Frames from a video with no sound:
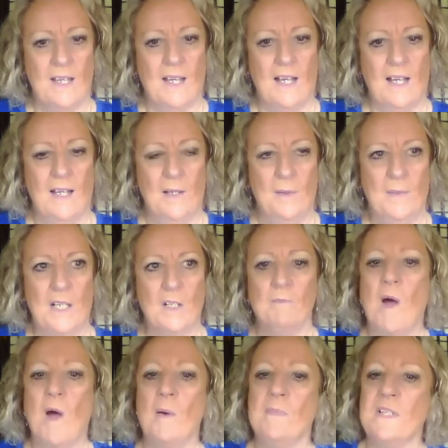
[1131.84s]
And it
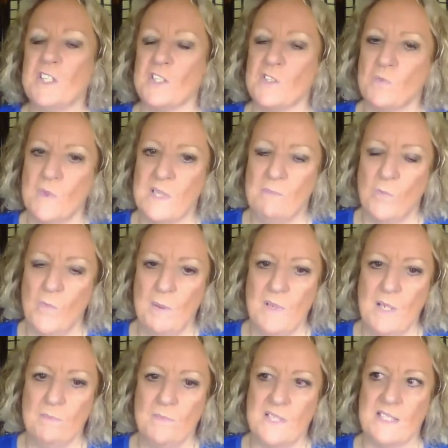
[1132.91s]
might be just women
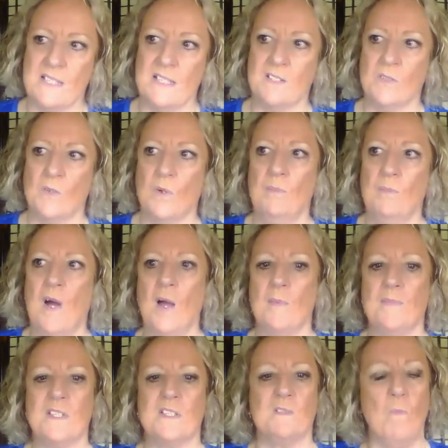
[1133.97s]
in business, or it might
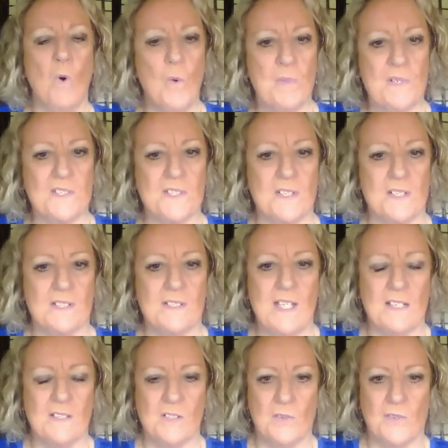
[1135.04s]
be small business,
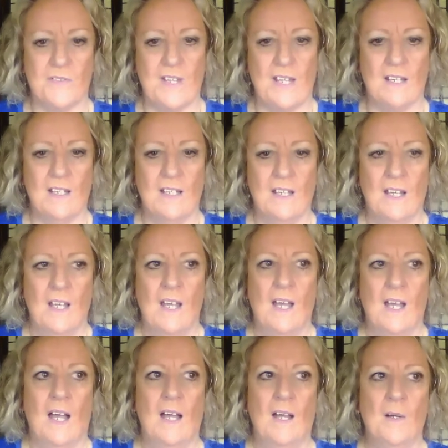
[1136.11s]
that sort of thing.
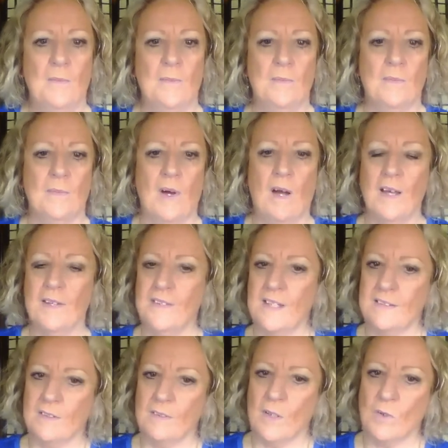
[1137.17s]
I
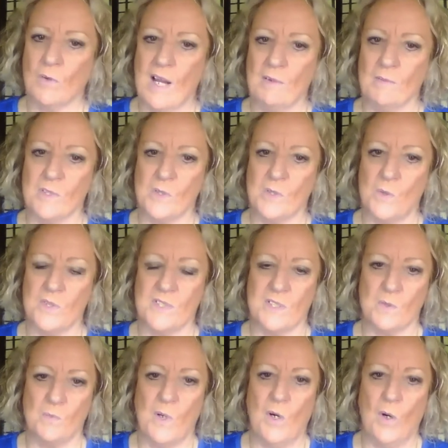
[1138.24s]
think they're a great resource
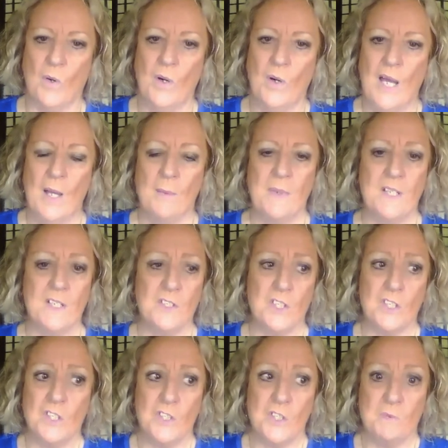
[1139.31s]
as well, because you
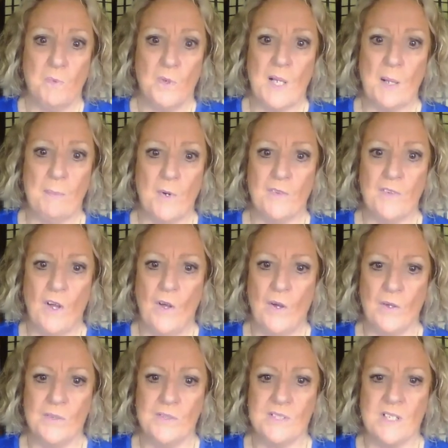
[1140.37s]
can just put up on
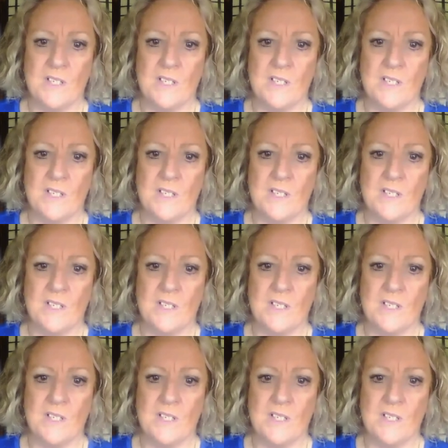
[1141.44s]
those,